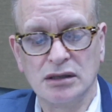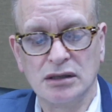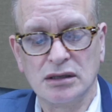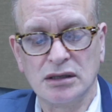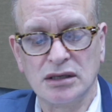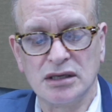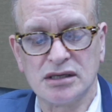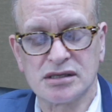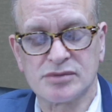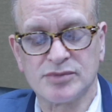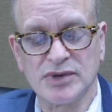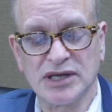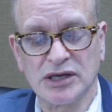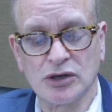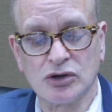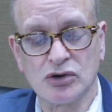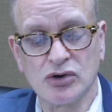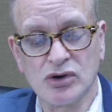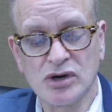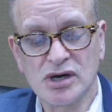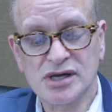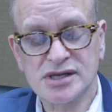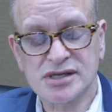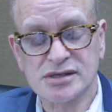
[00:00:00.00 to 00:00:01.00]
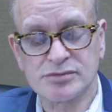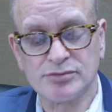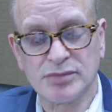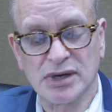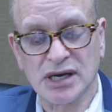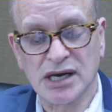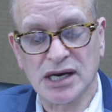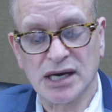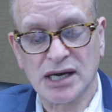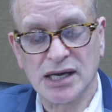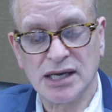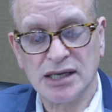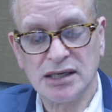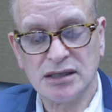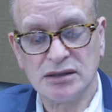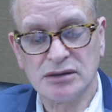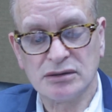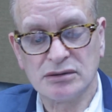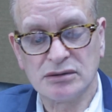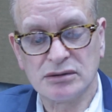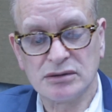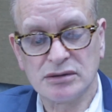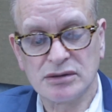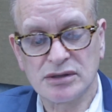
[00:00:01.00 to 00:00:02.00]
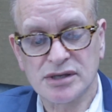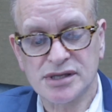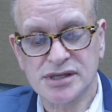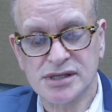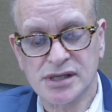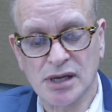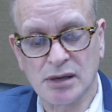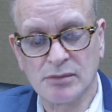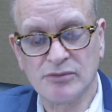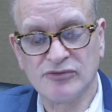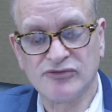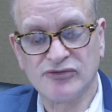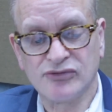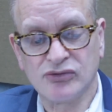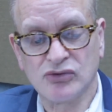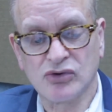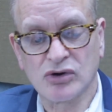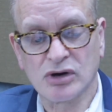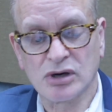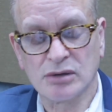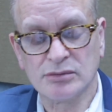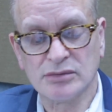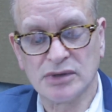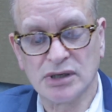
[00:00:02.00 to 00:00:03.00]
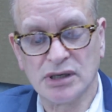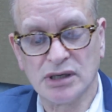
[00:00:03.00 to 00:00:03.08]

It's being caused by some form